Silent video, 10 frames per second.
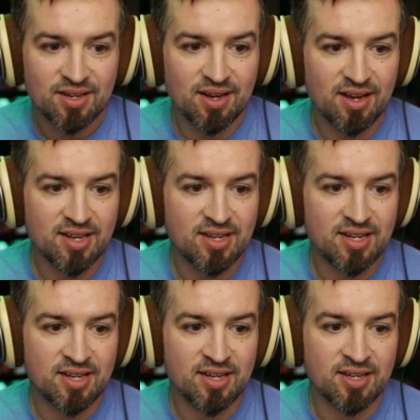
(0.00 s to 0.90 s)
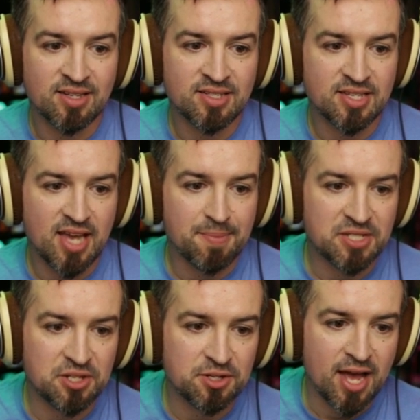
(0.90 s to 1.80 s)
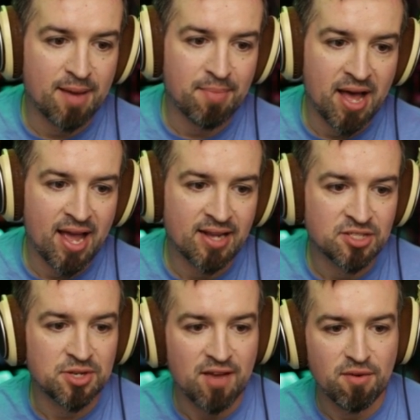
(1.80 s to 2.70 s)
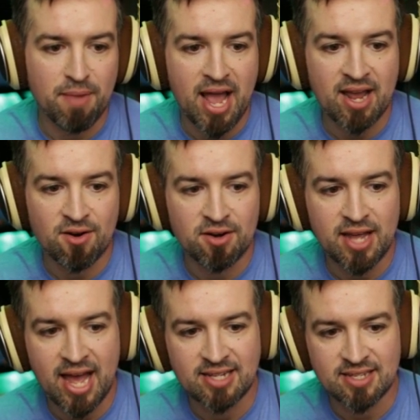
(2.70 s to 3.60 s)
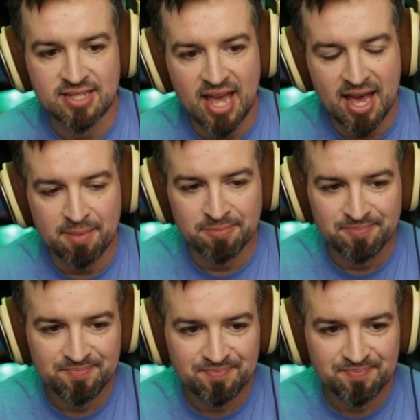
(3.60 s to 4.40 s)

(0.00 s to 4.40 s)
Uh, he says, yep, still not buying. Still never buying an early access game.